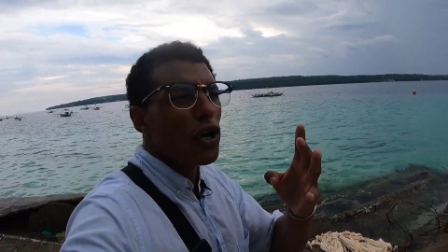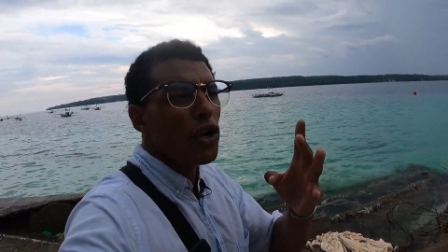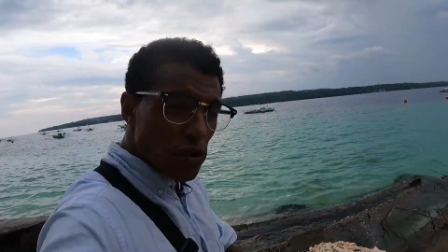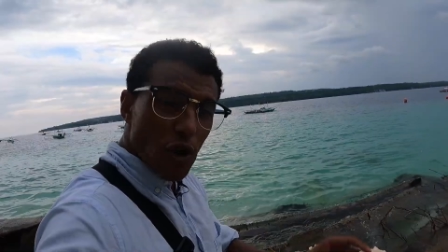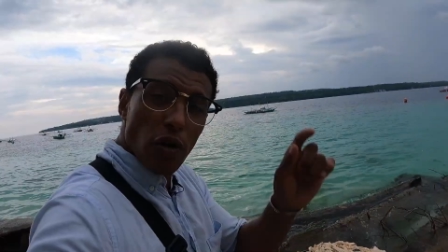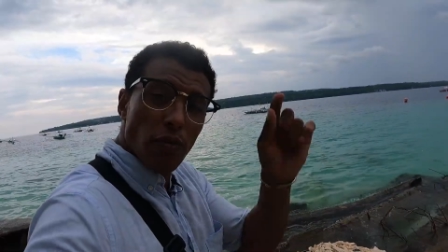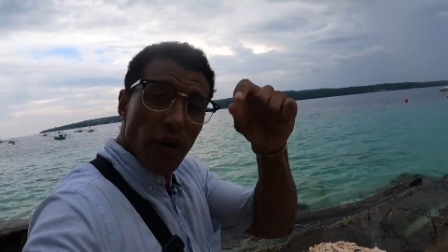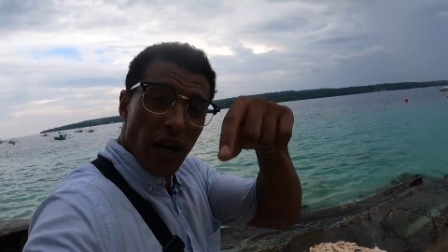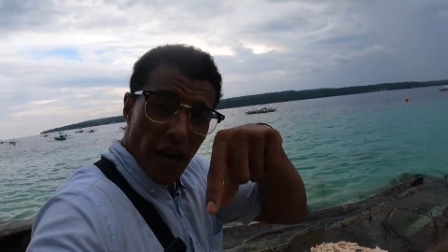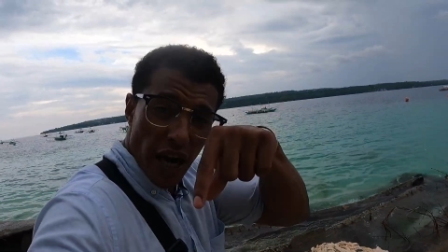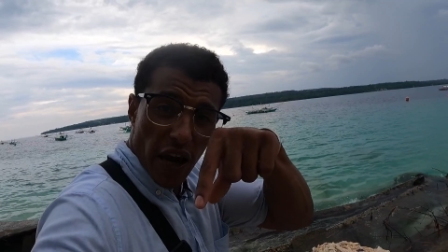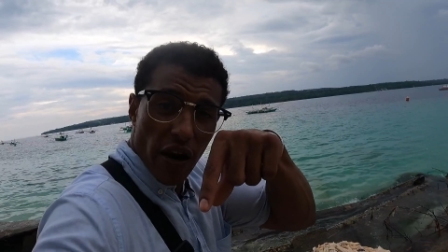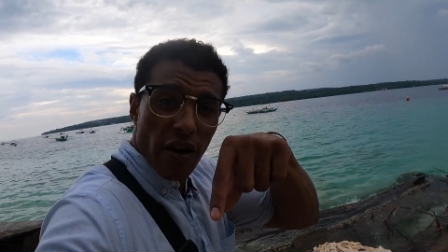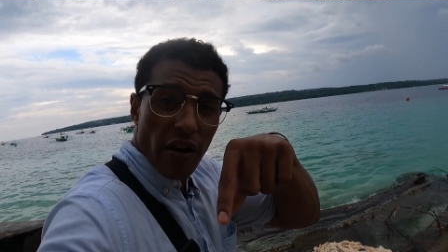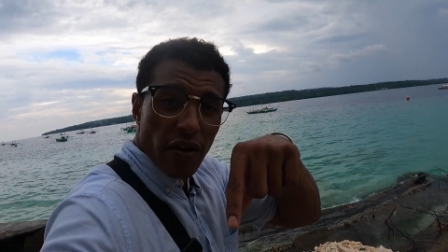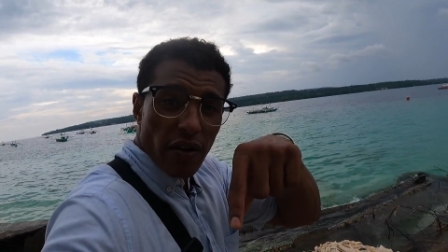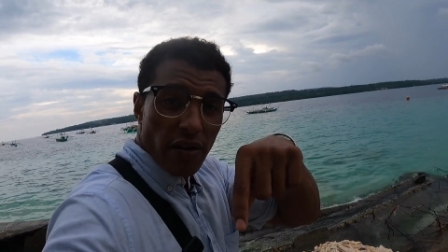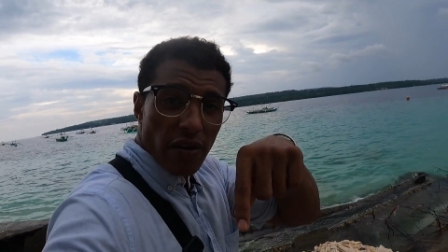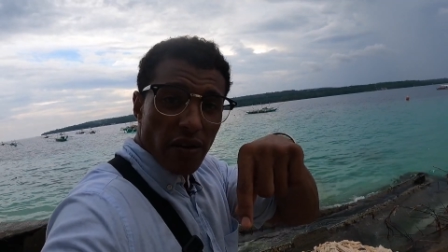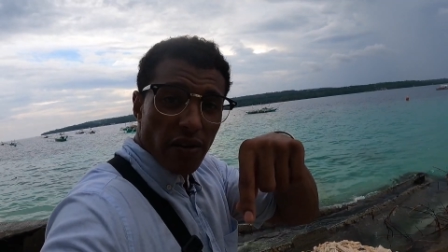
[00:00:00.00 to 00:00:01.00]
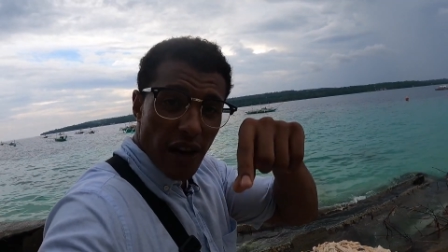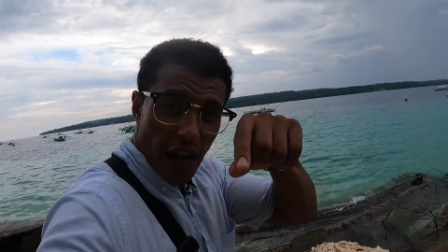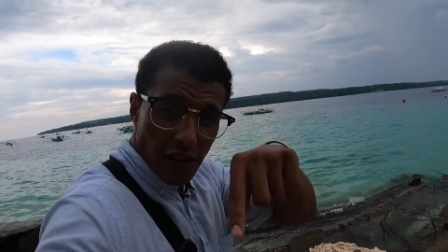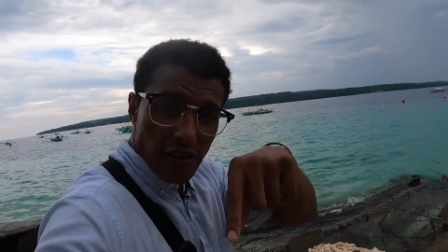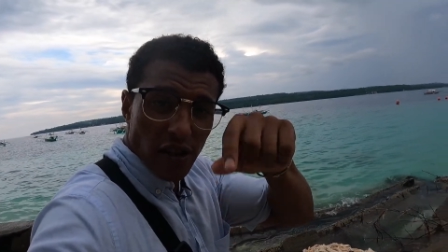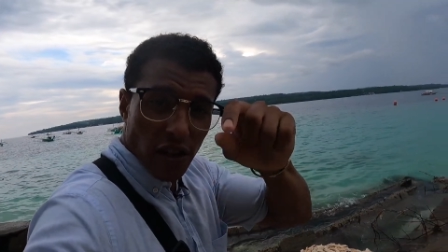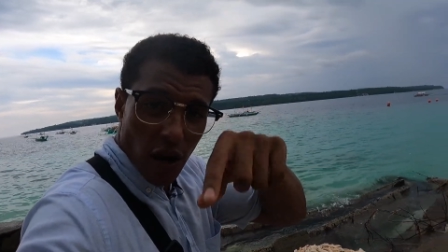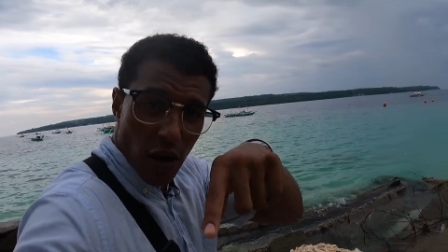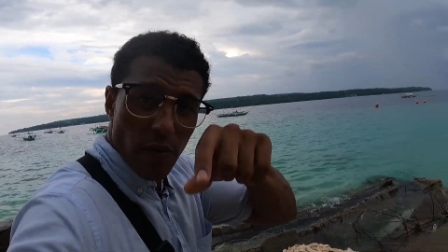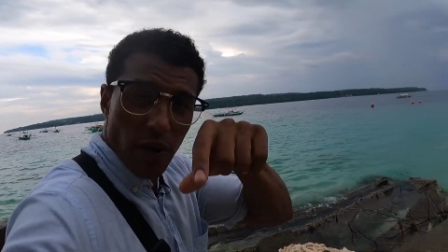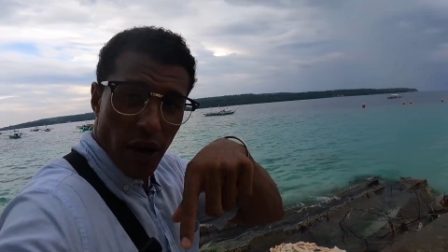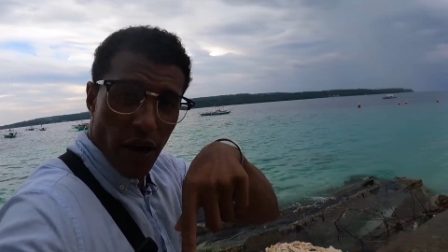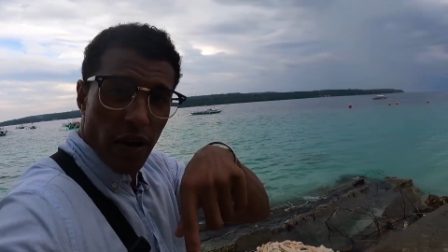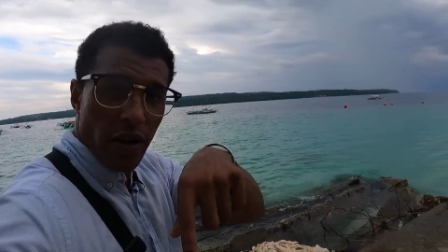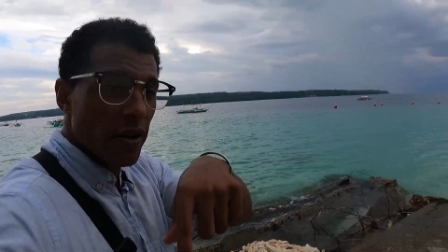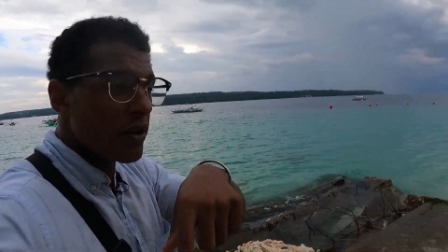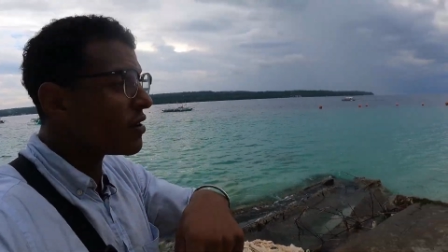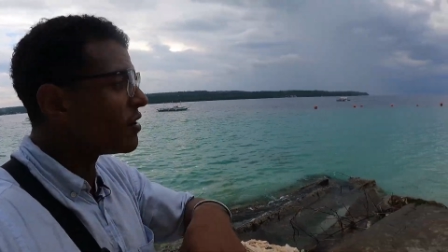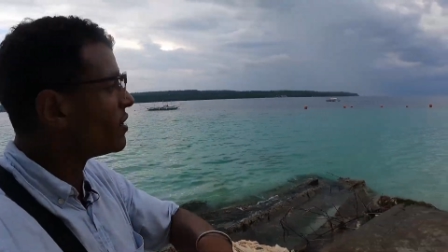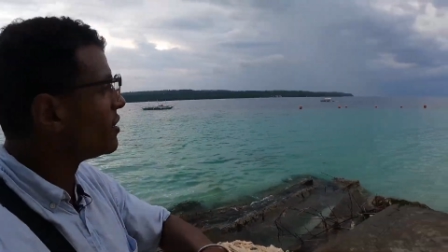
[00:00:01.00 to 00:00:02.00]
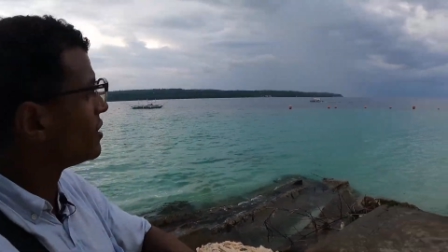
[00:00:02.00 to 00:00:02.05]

They told me here, not to come here.